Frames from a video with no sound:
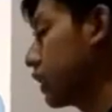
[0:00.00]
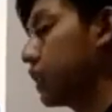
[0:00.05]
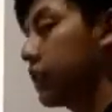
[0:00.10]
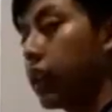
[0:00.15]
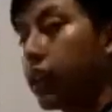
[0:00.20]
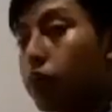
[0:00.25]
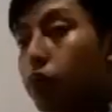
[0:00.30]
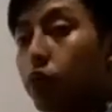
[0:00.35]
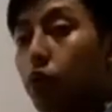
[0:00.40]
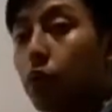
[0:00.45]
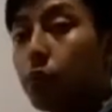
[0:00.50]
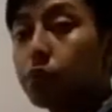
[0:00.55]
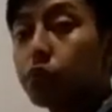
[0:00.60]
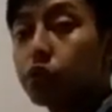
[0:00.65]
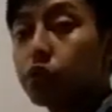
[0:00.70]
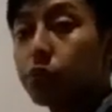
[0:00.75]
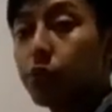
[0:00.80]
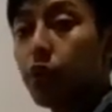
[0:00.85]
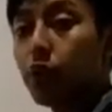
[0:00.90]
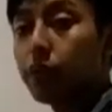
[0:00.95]
taken from
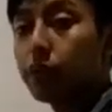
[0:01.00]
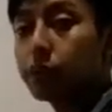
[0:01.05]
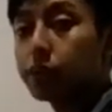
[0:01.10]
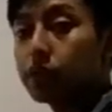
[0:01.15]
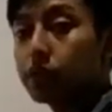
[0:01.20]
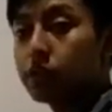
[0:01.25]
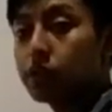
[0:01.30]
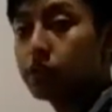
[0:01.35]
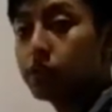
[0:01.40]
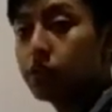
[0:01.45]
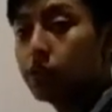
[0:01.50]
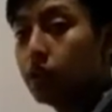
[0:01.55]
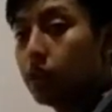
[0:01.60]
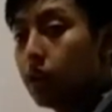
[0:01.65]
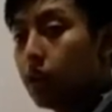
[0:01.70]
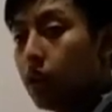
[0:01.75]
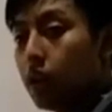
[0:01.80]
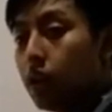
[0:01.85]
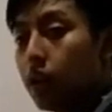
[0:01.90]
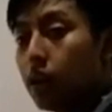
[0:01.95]
two morphemes too,
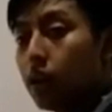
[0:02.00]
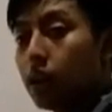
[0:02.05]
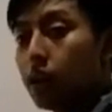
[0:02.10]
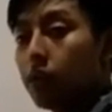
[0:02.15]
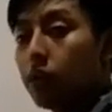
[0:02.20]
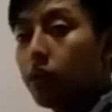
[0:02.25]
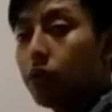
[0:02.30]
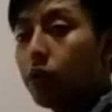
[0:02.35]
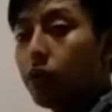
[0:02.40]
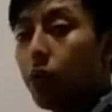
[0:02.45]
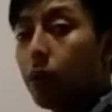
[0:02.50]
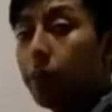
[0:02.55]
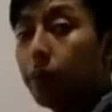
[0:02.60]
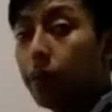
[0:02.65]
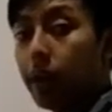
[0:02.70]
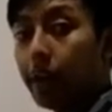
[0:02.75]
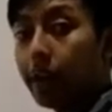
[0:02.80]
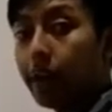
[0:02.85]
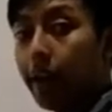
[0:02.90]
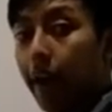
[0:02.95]
from
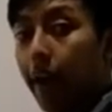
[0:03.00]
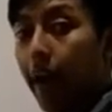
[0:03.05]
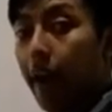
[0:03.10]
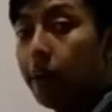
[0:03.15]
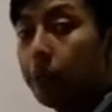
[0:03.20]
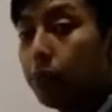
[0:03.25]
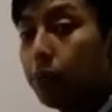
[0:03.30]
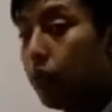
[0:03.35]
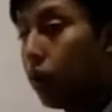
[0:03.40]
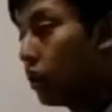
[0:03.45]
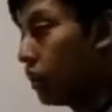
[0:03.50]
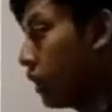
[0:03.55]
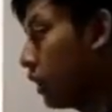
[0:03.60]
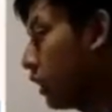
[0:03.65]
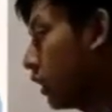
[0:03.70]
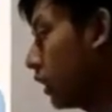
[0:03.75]
black and board.